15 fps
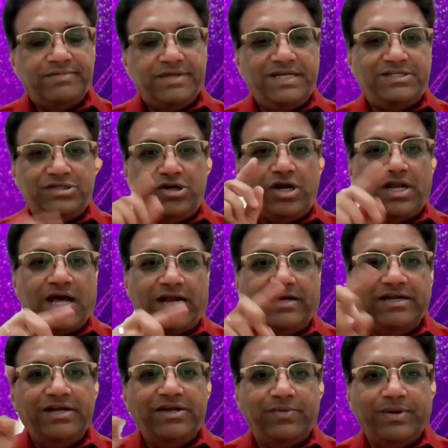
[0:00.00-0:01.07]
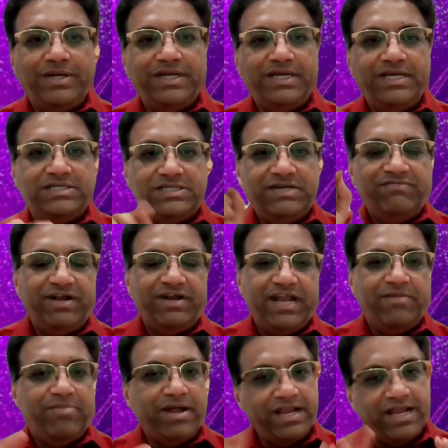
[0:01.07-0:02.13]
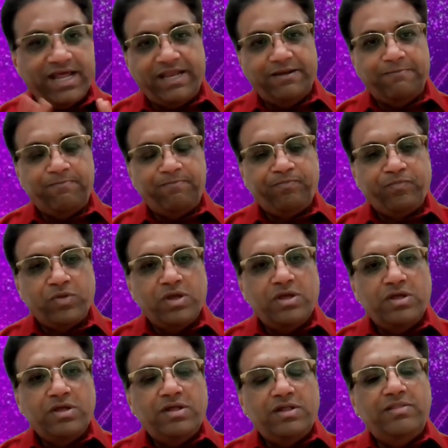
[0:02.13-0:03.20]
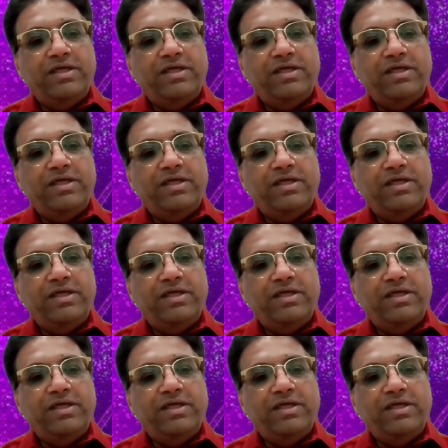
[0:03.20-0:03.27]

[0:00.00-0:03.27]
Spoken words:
It's not 120 years divided by 9.